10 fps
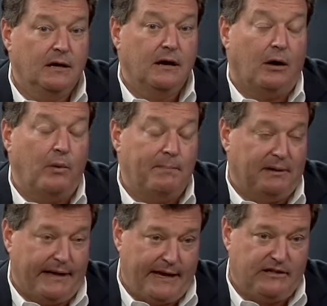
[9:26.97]
our WIP
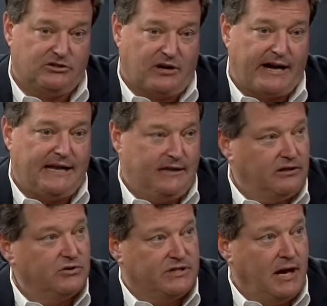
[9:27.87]
plan to try to hit
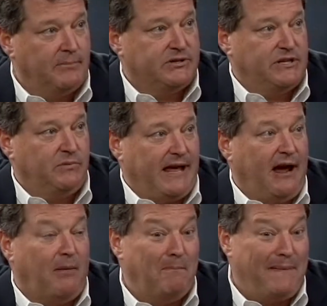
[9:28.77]
those numbers that we
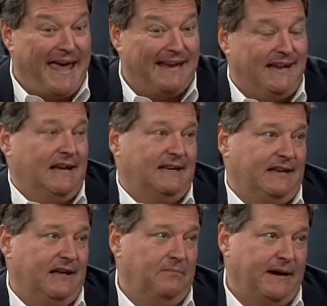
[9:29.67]
are mandated
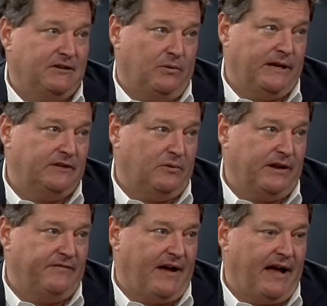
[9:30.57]
to hit by
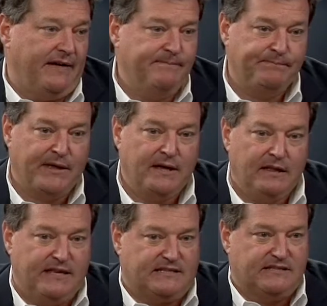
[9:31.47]
2025.
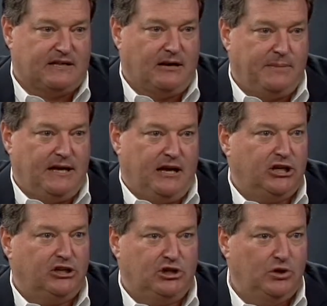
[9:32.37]
This is going to be a
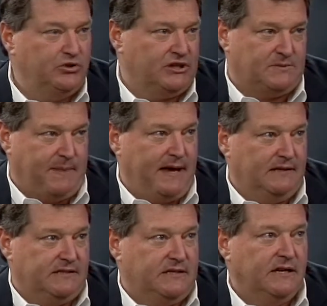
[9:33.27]
huge
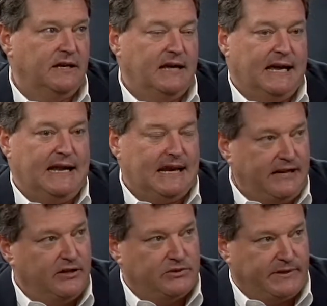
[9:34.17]
expense in
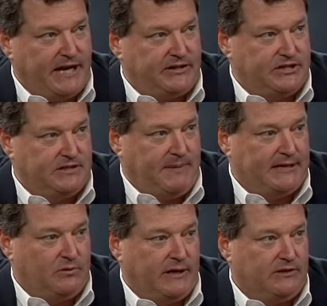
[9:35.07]
hitting those reductions by
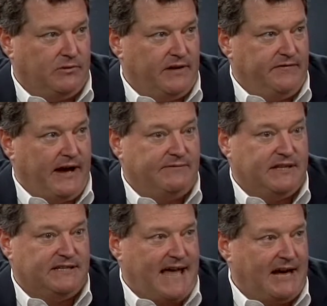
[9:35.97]
2025 to
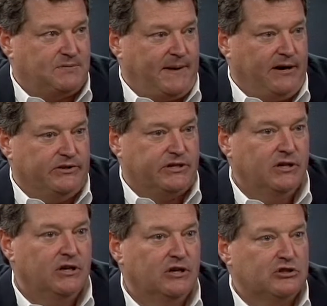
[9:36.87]
the taxpayers.
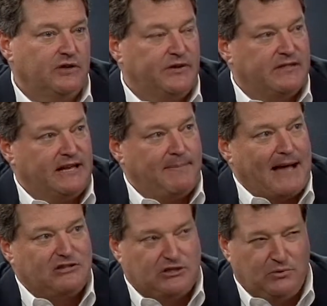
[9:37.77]
So if you think
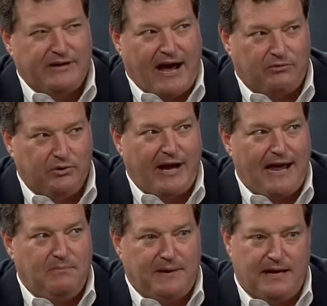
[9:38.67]
about sewer down Route
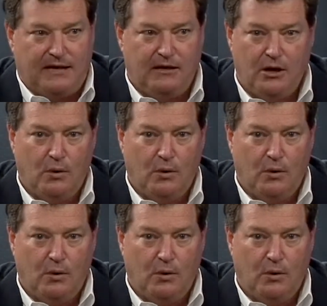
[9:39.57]
8 being